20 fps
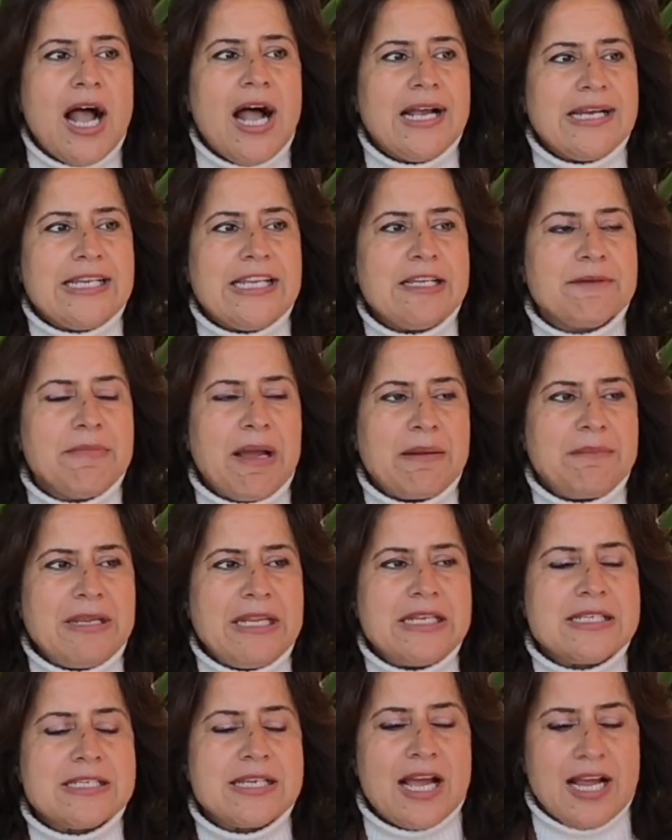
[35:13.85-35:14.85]
I need my
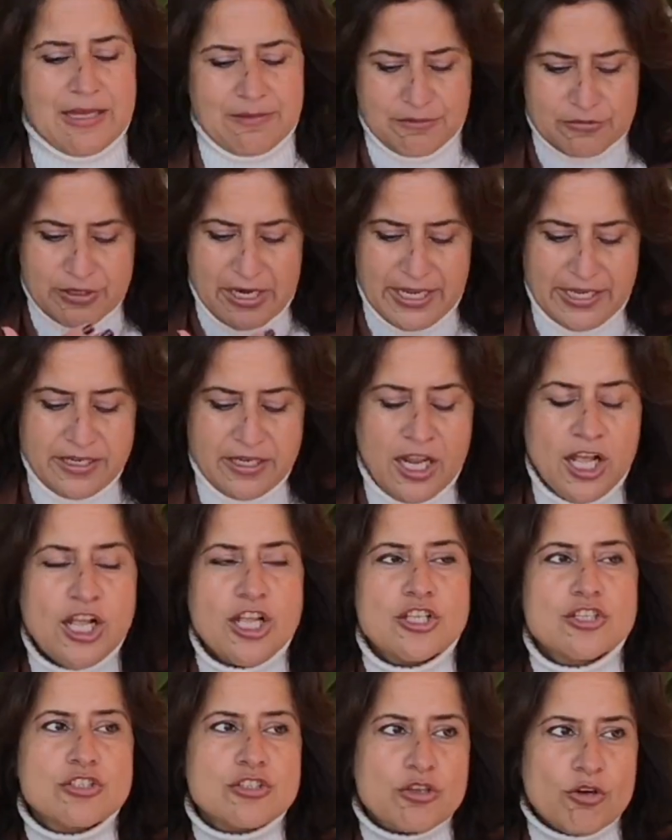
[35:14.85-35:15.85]
me time, right?
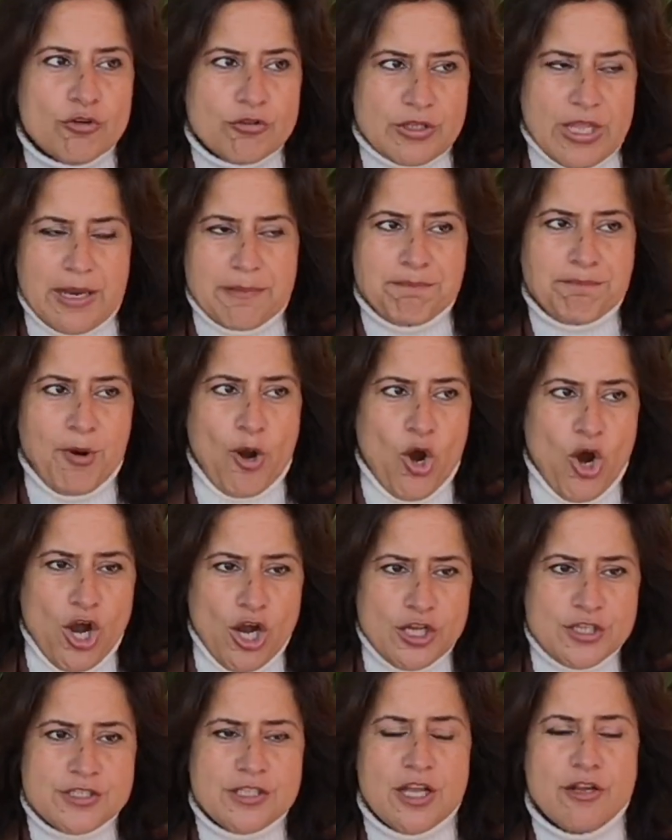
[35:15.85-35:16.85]
So that
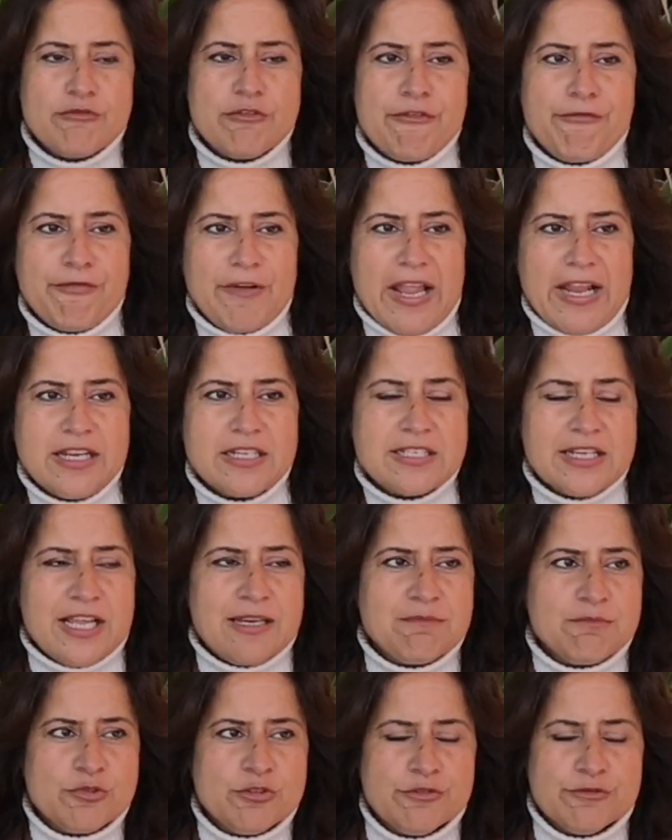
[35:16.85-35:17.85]
pause, reflect,
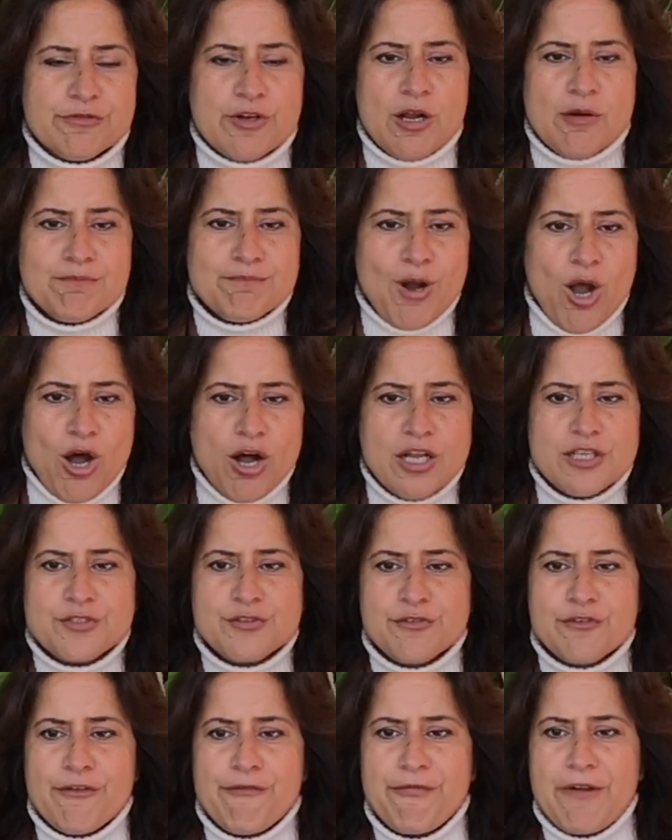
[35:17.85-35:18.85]
and move.
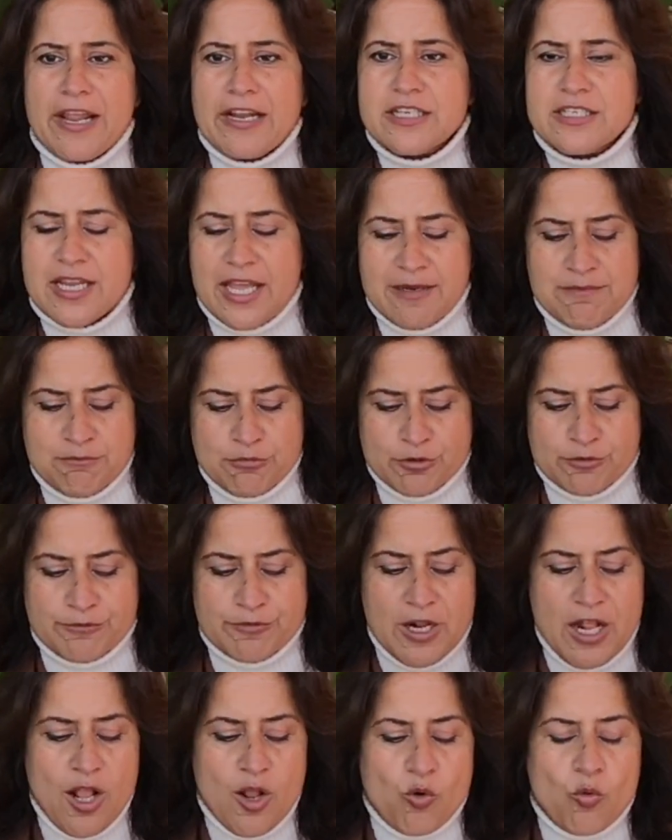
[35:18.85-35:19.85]
Pause, reflect, and move.
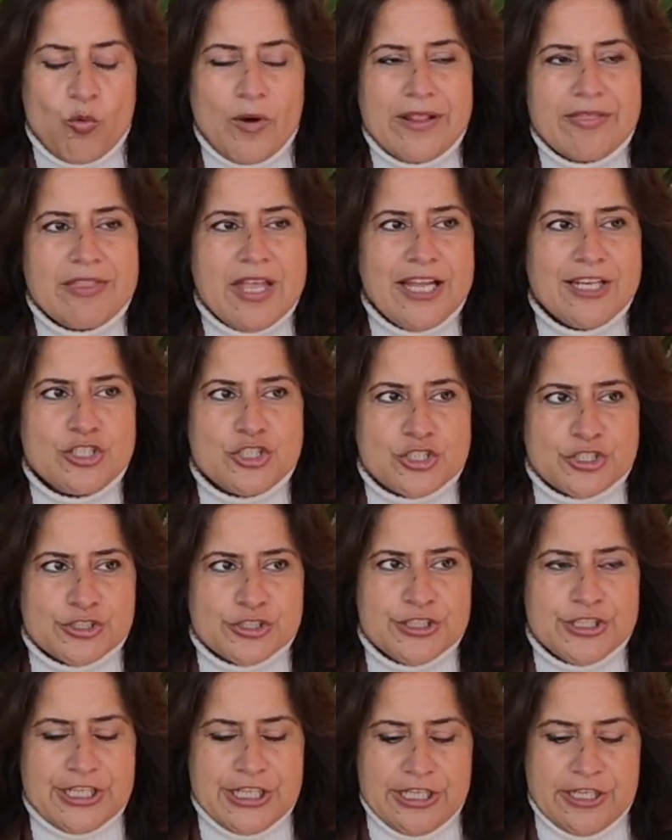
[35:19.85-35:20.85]
With that
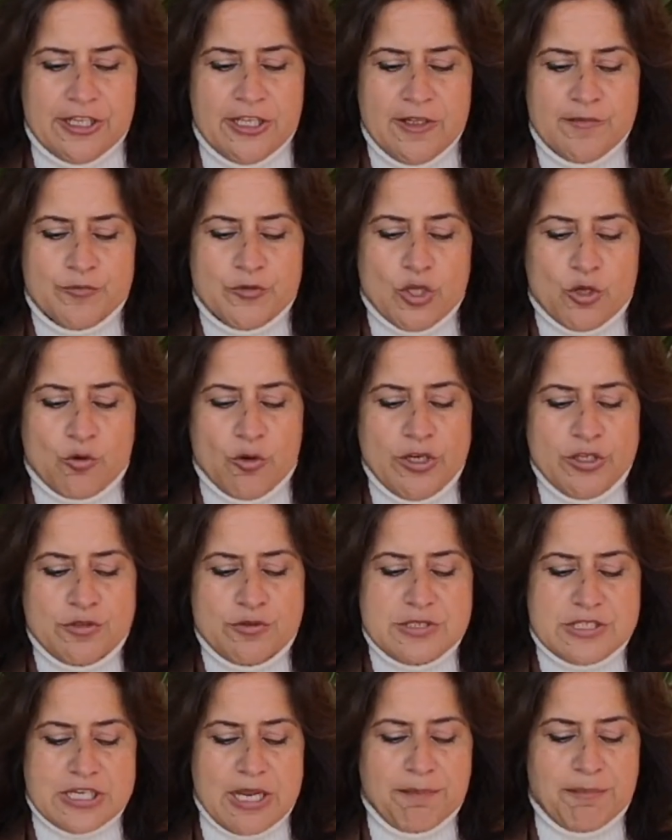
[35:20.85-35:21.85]
journey, you're going
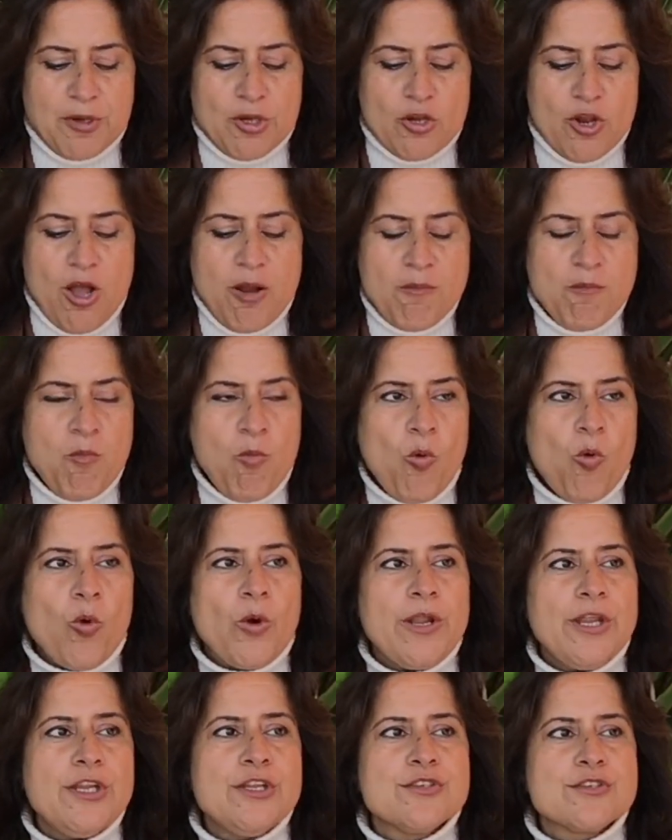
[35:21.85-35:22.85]
to step a lot
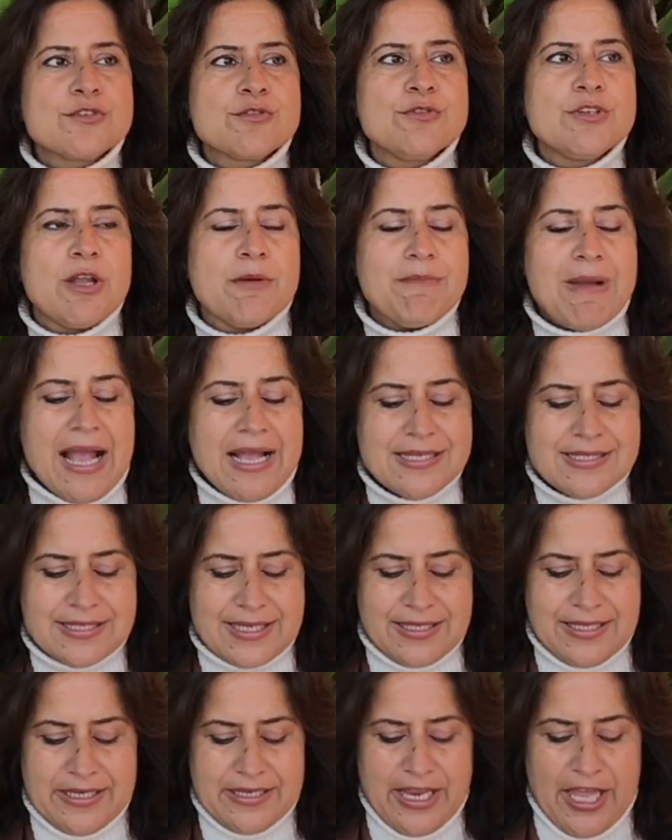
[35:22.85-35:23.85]
more into your
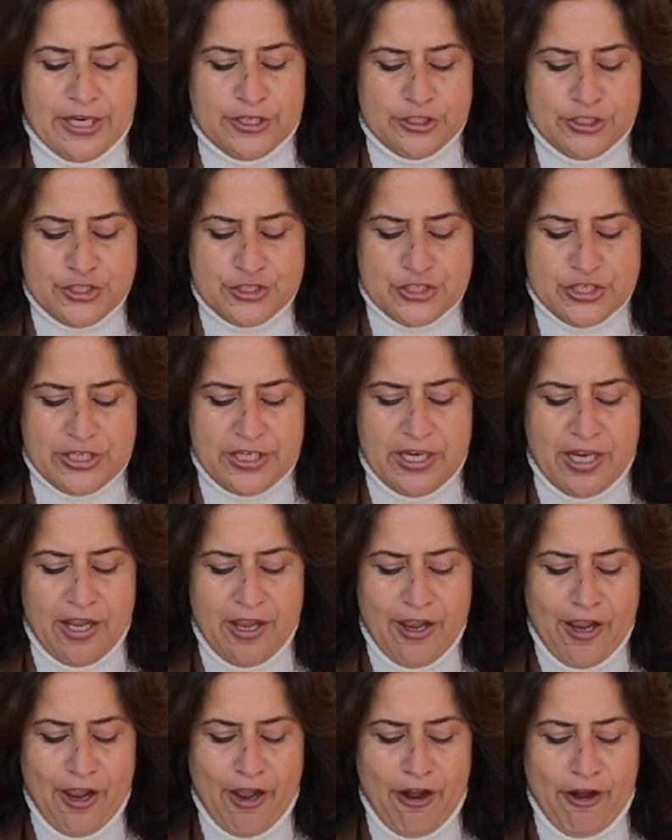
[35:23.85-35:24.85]
masculine energy
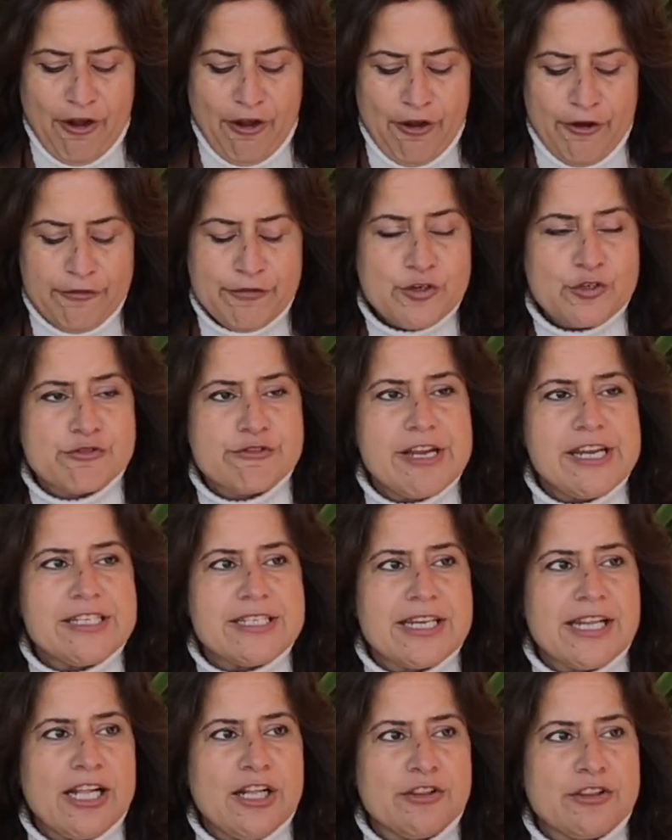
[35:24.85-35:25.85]
of
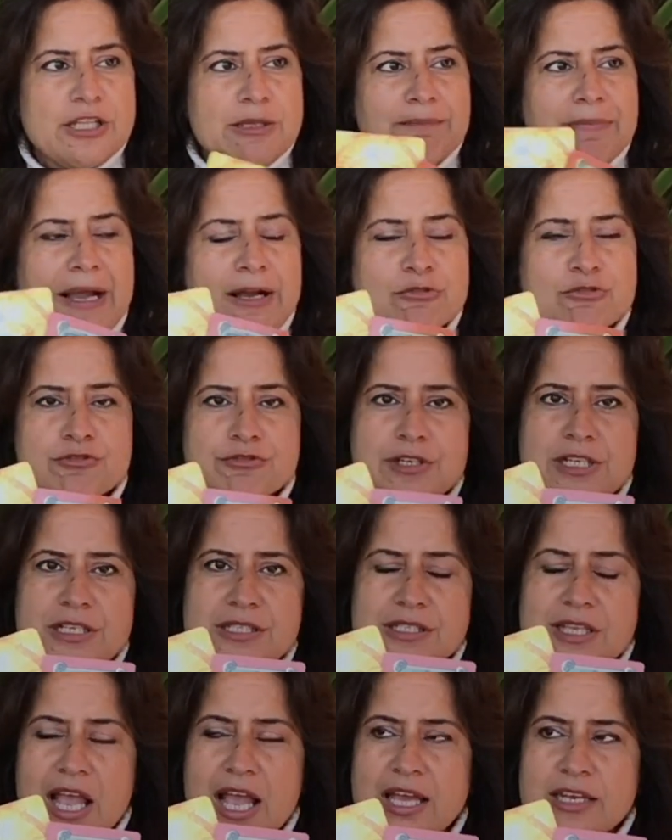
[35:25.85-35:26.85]
creating healthy
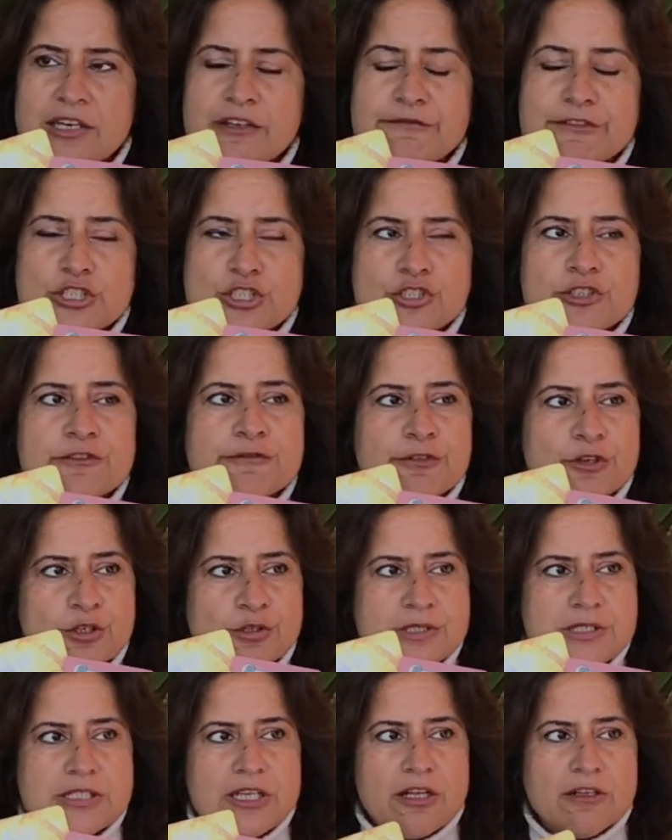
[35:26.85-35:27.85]
boundaries and a vision for
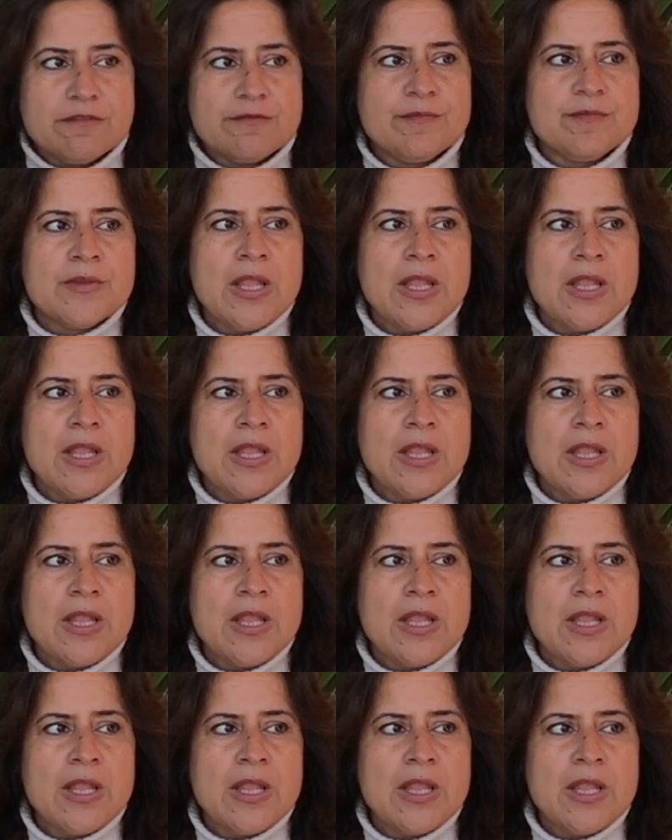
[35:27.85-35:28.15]
yourself.